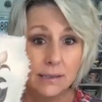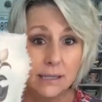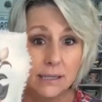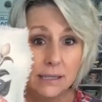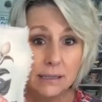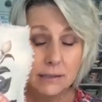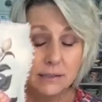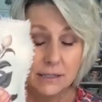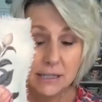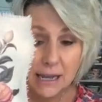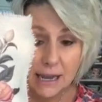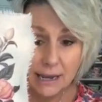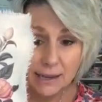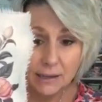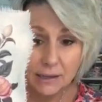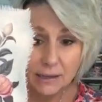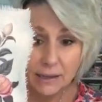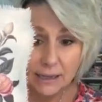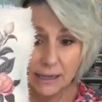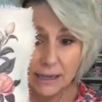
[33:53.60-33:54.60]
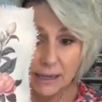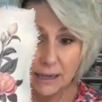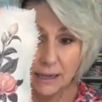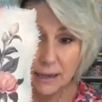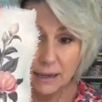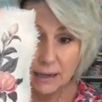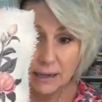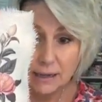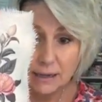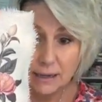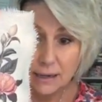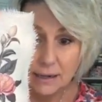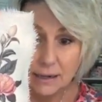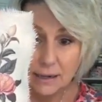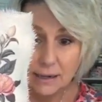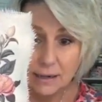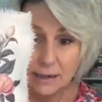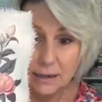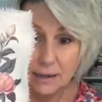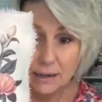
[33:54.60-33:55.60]
as a little dangly.
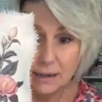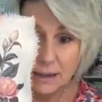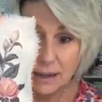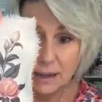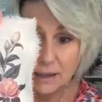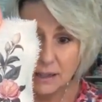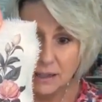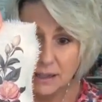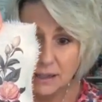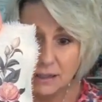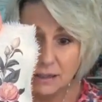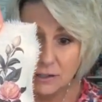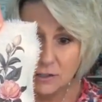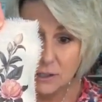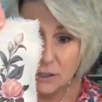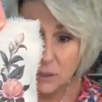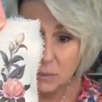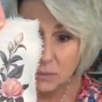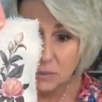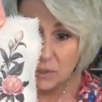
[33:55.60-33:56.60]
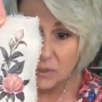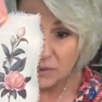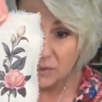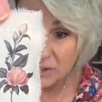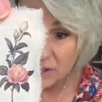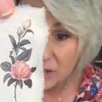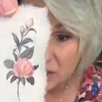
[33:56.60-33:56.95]
I think there's so much.